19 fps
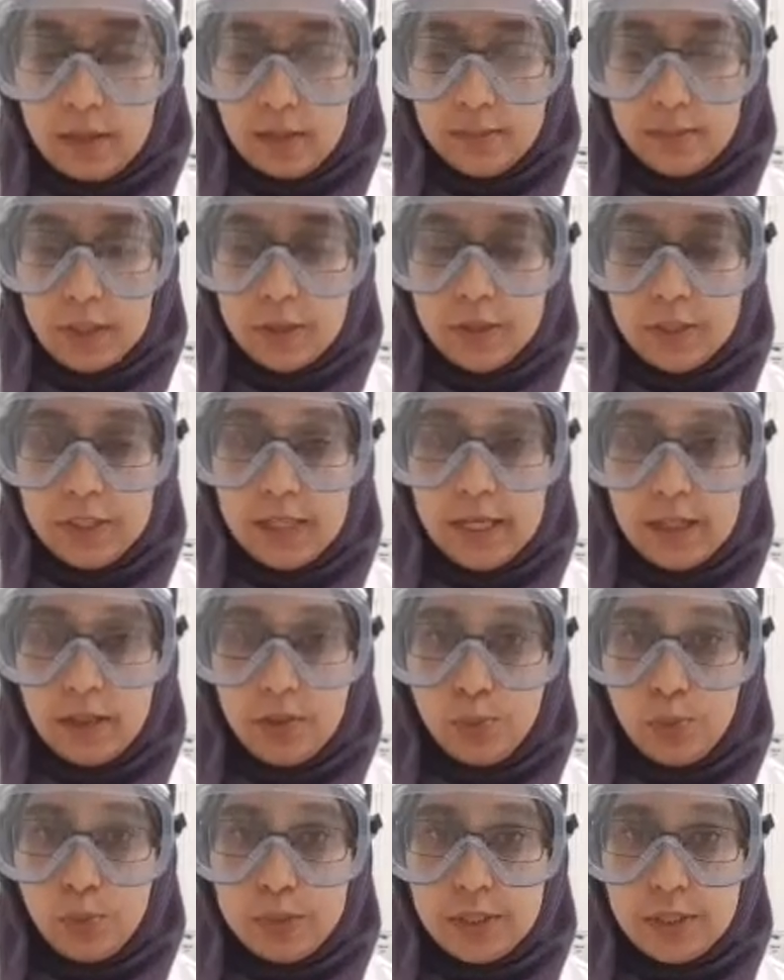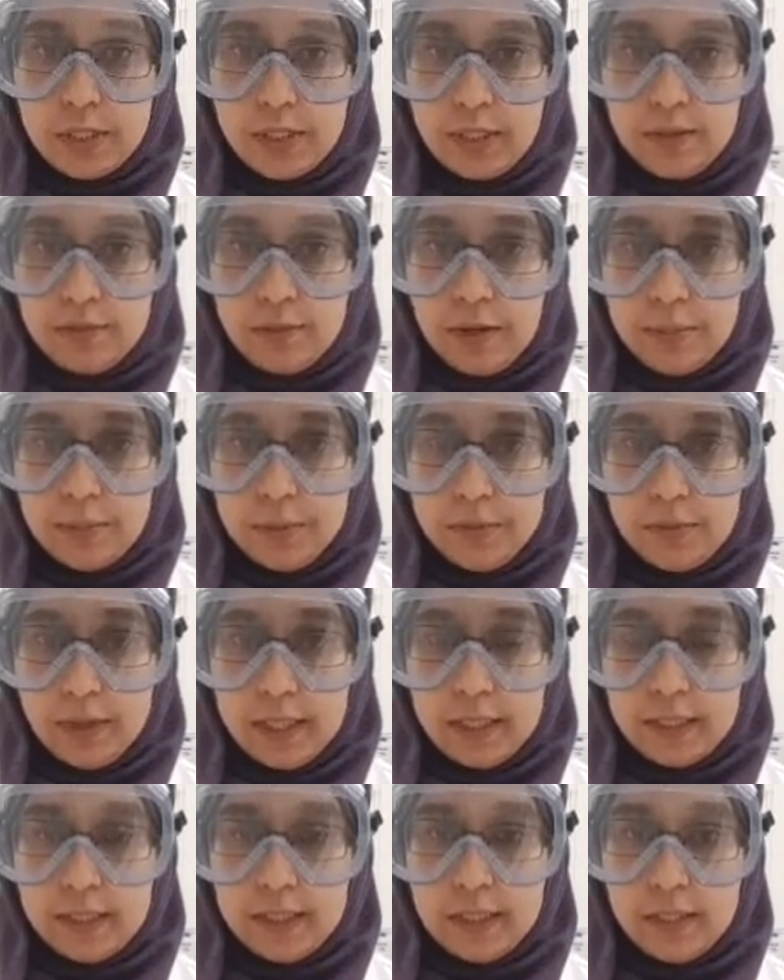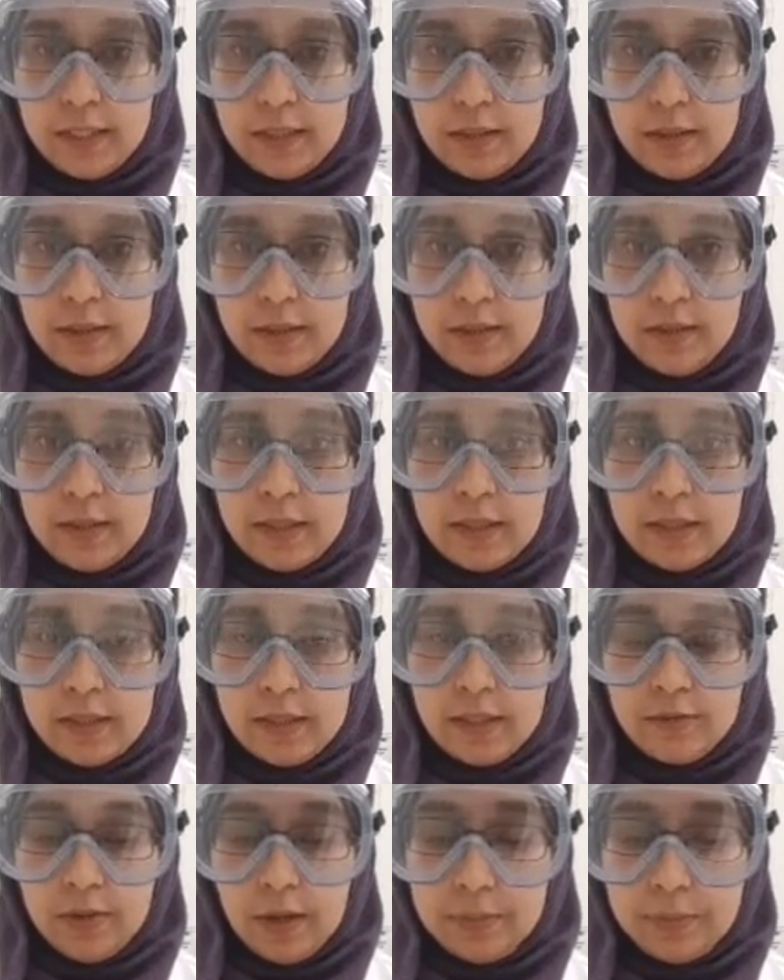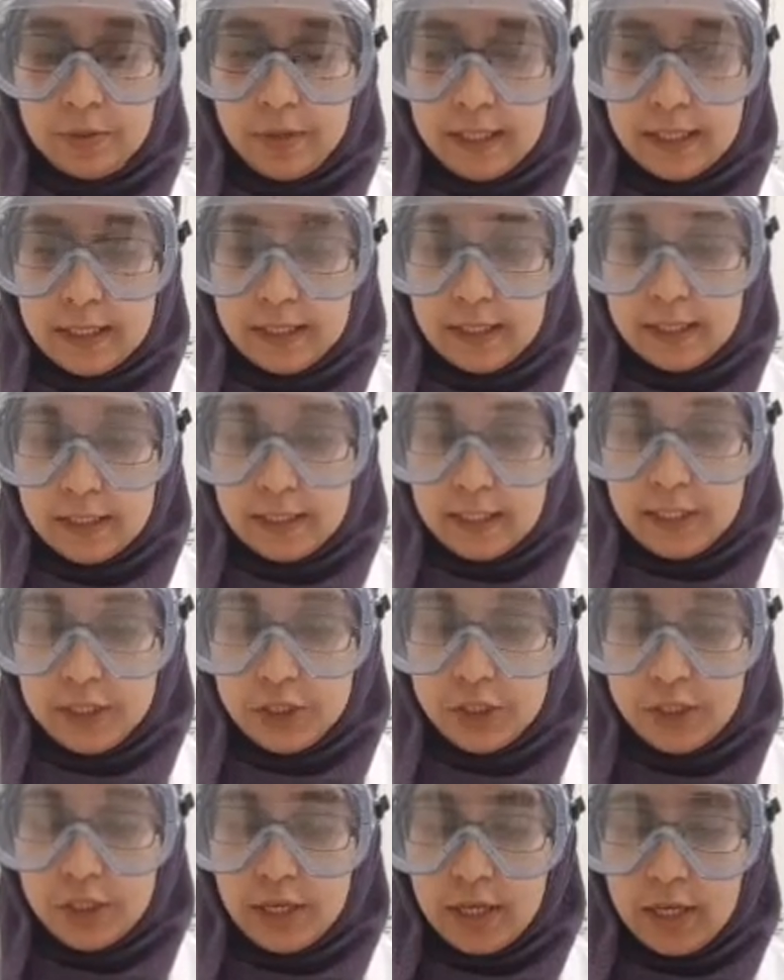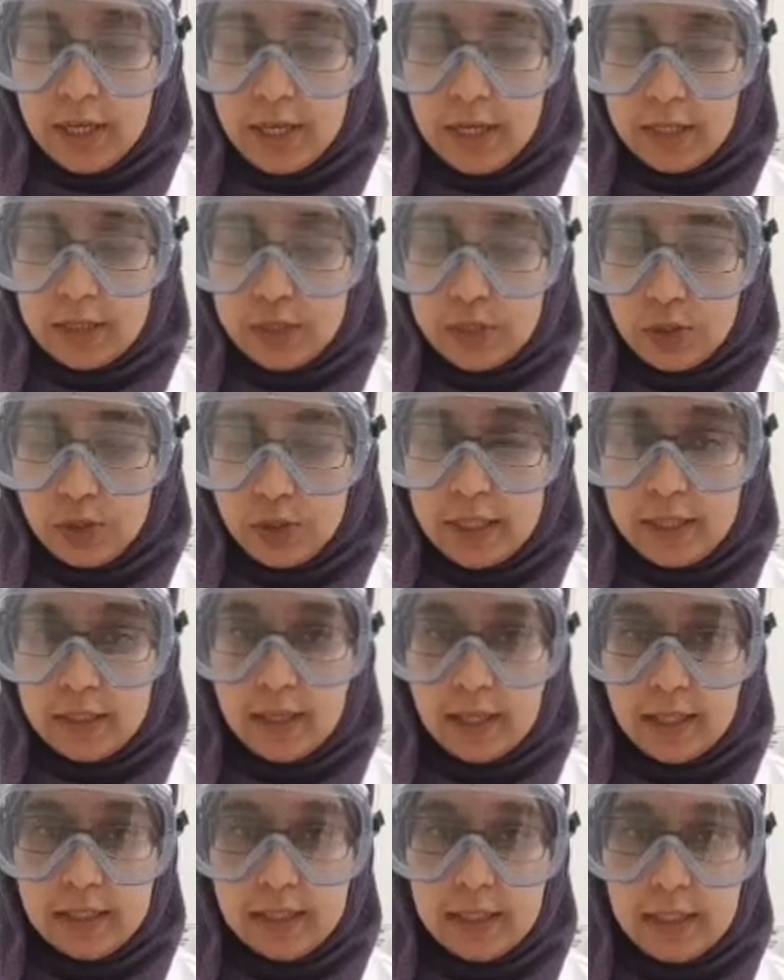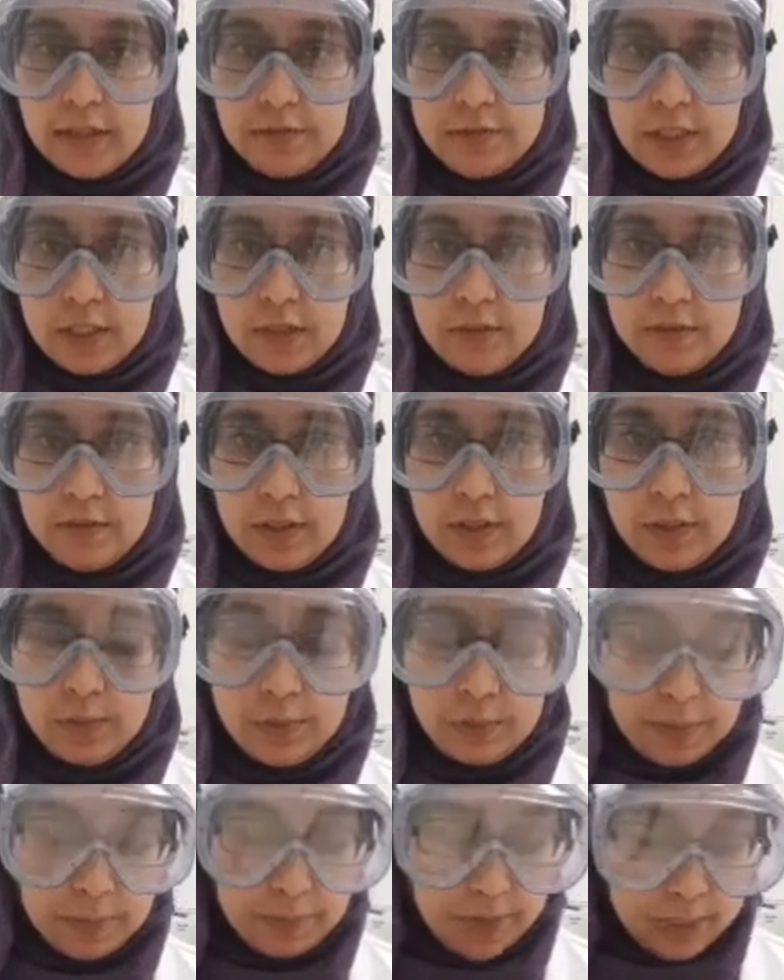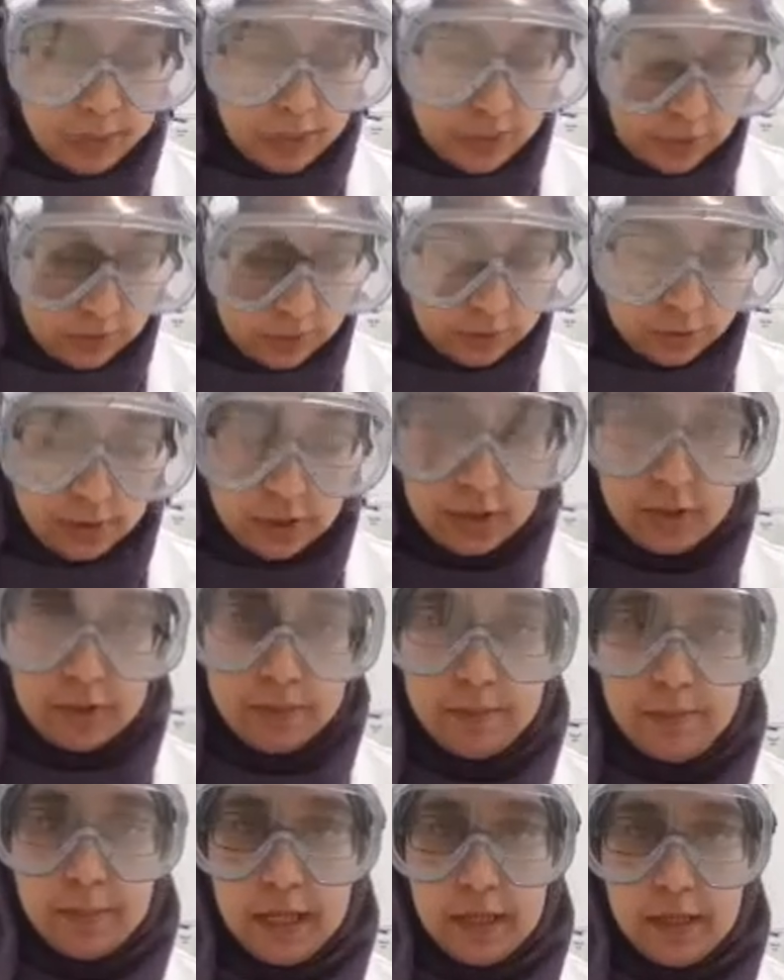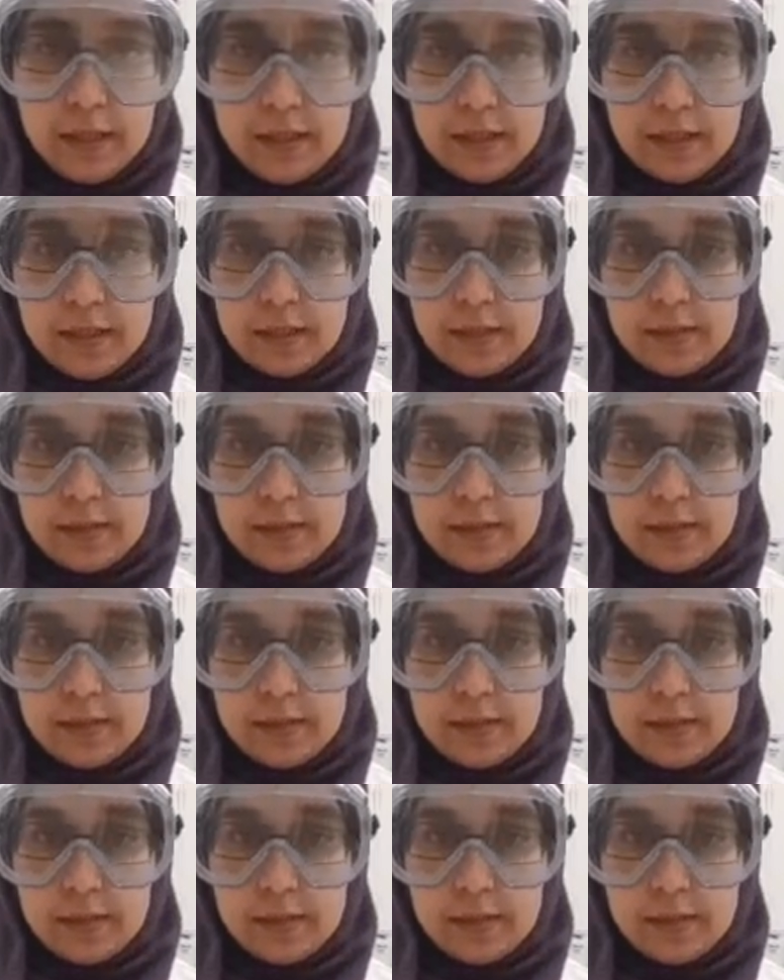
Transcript: I'm going to let the water evaporate in the evaporating dish, and the solid that is left over will be measured on the balance.